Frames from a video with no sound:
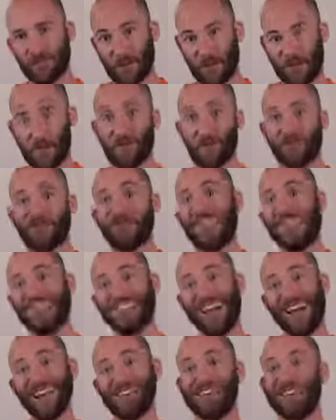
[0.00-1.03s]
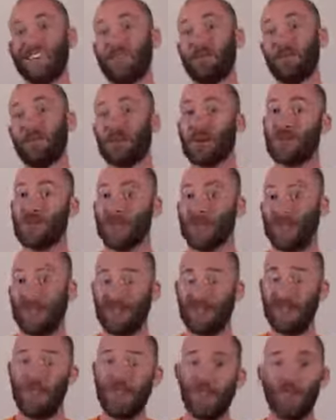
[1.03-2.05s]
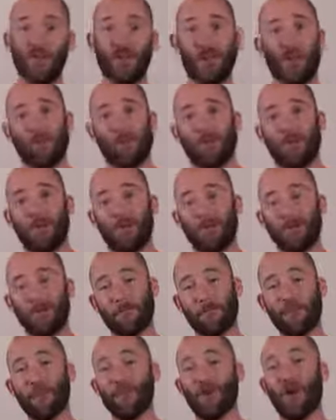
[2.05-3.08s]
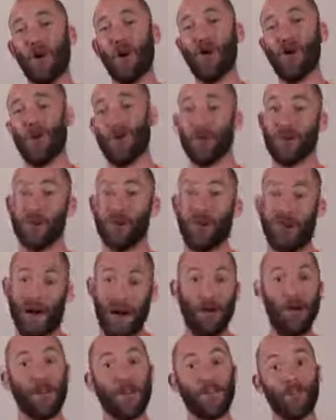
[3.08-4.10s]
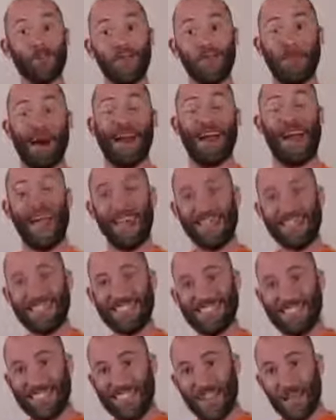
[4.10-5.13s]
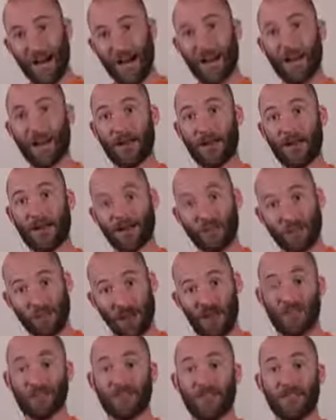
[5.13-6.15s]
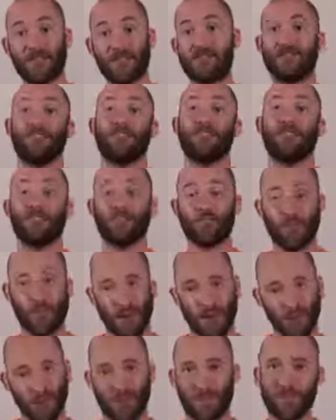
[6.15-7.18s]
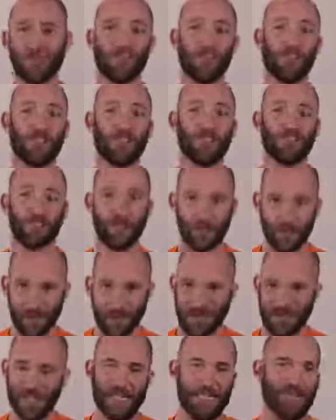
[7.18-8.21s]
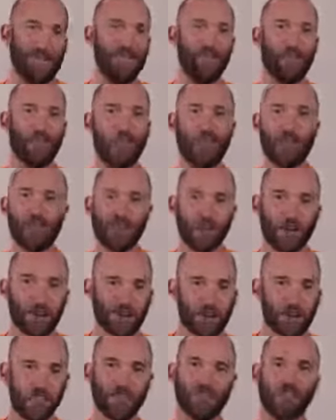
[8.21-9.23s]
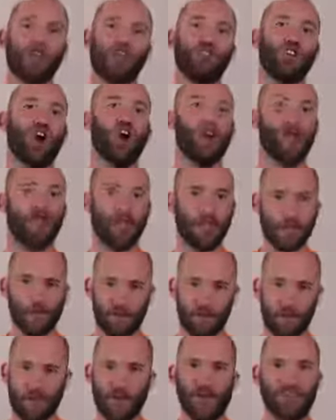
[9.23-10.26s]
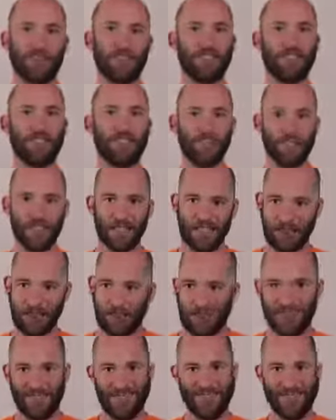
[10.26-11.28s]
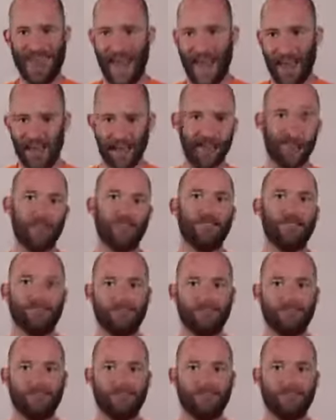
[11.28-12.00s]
computer is not the same as what you need in a video game computer. So you would go out and you would buy a Xeon processor. These processors they're very good at just chugging through and just dealing with data